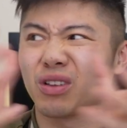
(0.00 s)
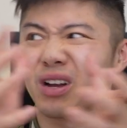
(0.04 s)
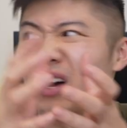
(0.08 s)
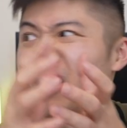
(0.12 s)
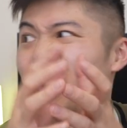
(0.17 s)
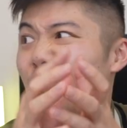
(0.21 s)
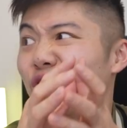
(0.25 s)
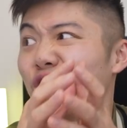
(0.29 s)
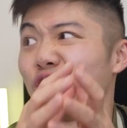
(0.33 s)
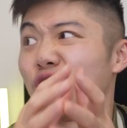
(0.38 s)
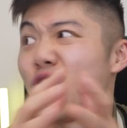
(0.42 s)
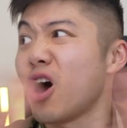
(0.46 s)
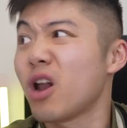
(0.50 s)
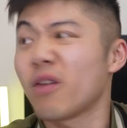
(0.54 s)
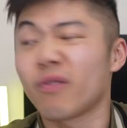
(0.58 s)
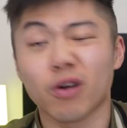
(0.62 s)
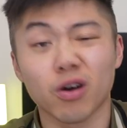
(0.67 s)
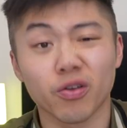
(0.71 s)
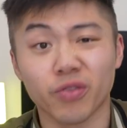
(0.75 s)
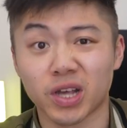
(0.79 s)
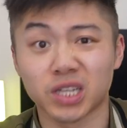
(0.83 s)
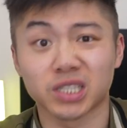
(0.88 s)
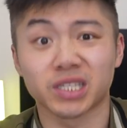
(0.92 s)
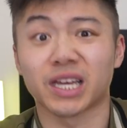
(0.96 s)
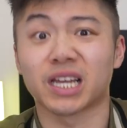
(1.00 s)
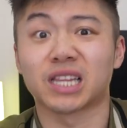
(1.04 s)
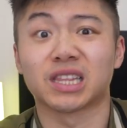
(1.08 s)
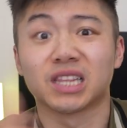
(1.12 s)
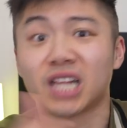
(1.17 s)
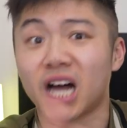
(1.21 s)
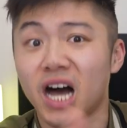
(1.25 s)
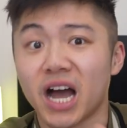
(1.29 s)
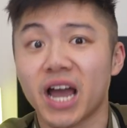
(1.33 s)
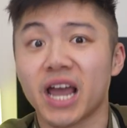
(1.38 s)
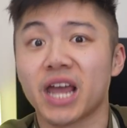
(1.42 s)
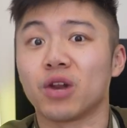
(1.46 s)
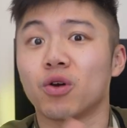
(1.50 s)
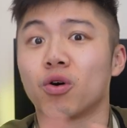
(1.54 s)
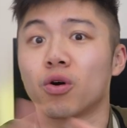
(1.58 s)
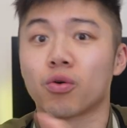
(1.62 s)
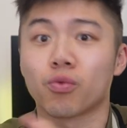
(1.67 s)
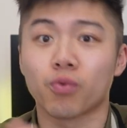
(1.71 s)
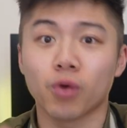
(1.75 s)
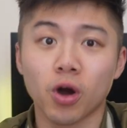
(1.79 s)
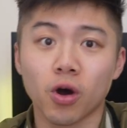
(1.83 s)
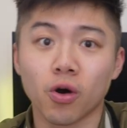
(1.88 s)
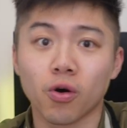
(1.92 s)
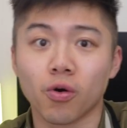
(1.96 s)
a lot of other things like line or
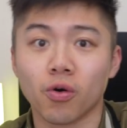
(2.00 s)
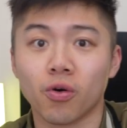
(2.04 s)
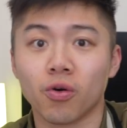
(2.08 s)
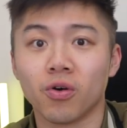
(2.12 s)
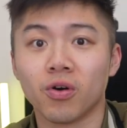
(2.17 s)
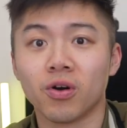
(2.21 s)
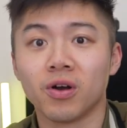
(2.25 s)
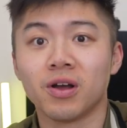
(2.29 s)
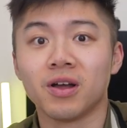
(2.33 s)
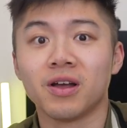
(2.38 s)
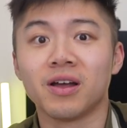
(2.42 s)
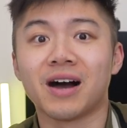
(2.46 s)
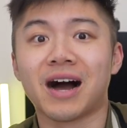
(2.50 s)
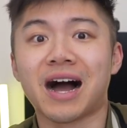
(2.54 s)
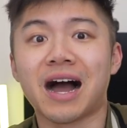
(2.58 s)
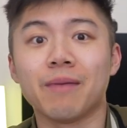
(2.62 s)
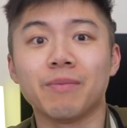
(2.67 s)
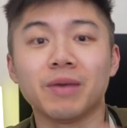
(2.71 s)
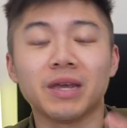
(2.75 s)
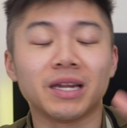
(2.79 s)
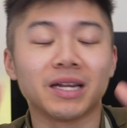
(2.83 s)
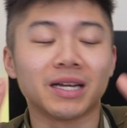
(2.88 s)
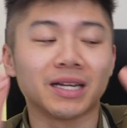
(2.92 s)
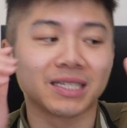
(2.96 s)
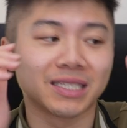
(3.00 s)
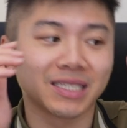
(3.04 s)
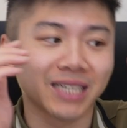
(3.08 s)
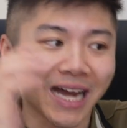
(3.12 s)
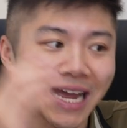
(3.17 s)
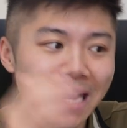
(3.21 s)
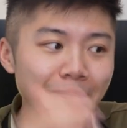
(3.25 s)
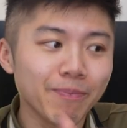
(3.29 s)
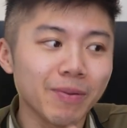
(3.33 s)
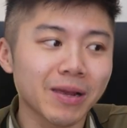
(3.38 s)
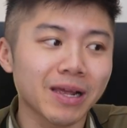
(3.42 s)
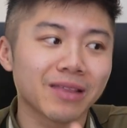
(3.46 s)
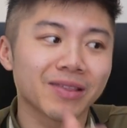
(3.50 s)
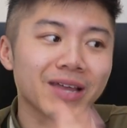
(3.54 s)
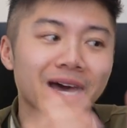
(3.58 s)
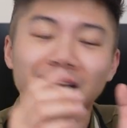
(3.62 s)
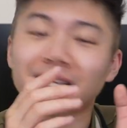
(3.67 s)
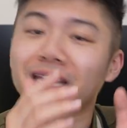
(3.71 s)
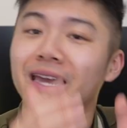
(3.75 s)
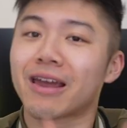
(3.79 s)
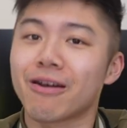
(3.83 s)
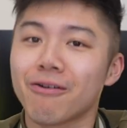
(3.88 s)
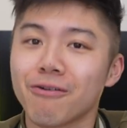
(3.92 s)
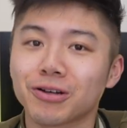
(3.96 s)
row. I mean, typing
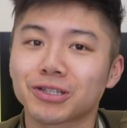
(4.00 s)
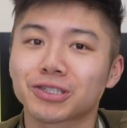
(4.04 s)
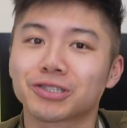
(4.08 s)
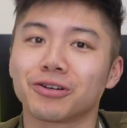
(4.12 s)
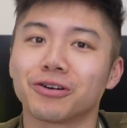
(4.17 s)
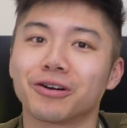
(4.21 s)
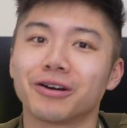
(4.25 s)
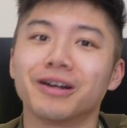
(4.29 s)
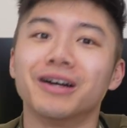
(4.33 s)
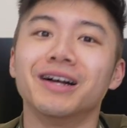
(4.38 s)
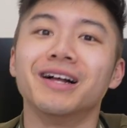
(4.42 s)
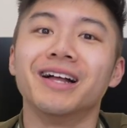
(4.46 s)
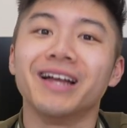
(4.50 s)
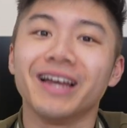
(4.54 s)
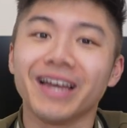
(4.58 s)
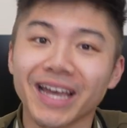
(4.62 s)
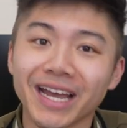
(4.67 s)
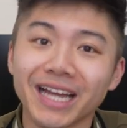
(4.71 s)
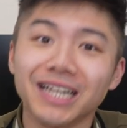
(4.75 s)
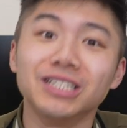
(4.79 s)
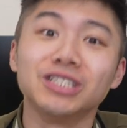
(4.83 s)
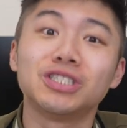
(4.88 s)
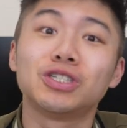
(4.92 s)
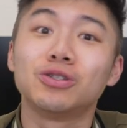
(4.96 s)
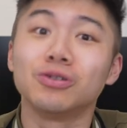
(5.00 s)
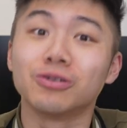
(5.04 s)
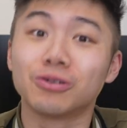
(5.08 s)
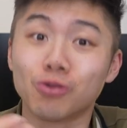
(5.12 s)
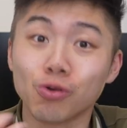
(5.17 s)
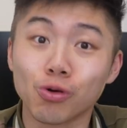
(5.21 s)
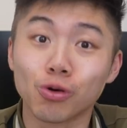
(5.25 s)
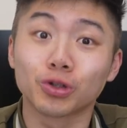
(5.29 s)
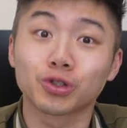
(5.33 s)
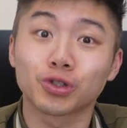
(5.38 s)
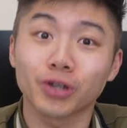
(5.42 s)
that character into Google